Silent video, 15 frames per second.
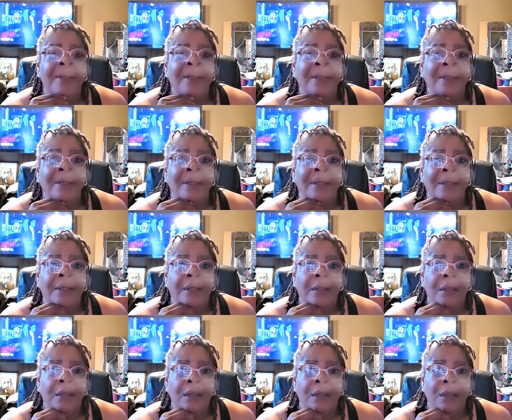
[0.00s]

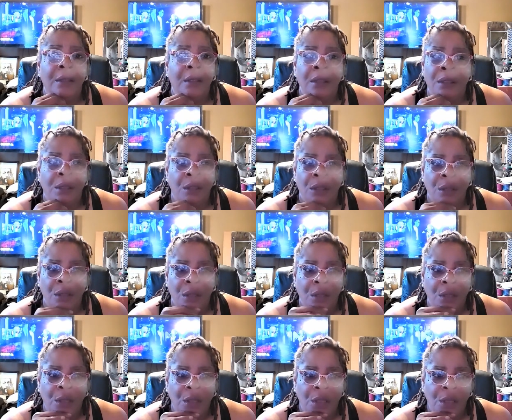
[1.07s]

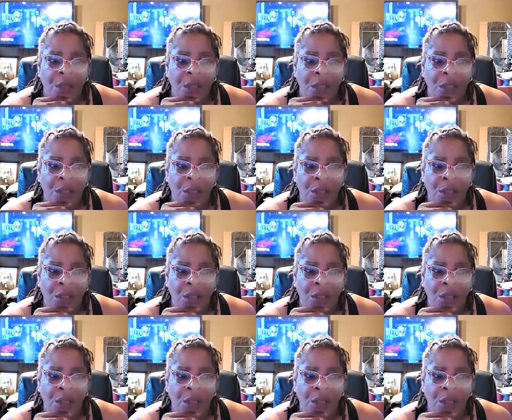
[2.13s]
Nothing is said.